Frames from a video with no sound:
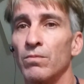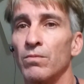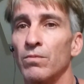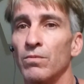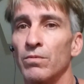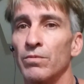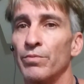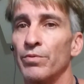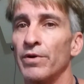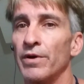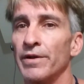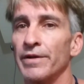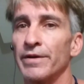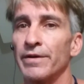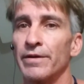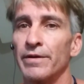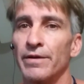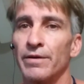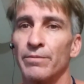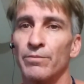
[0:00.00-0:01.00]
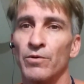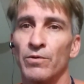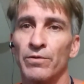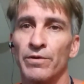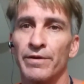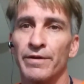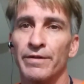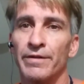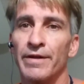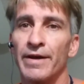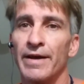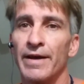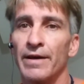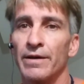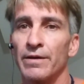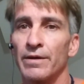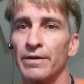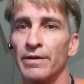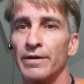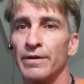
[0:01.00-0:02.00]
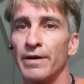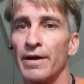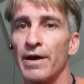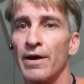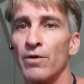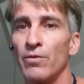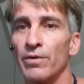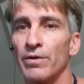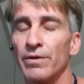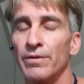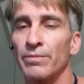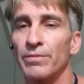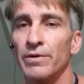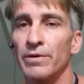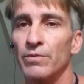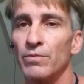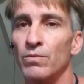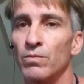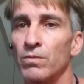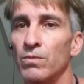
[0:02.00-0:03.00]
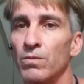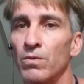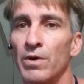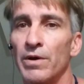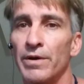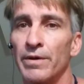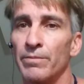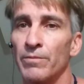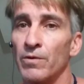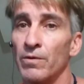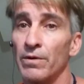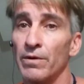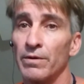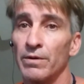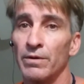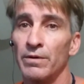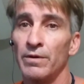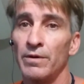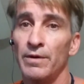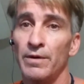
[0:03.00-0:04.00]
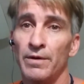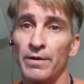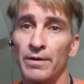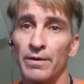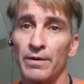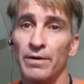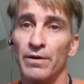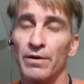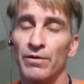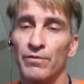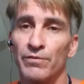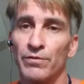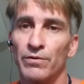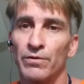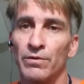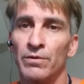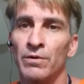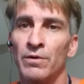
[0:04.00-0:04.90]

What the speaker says: we're probably going to get more into that and how it can be way more helpful.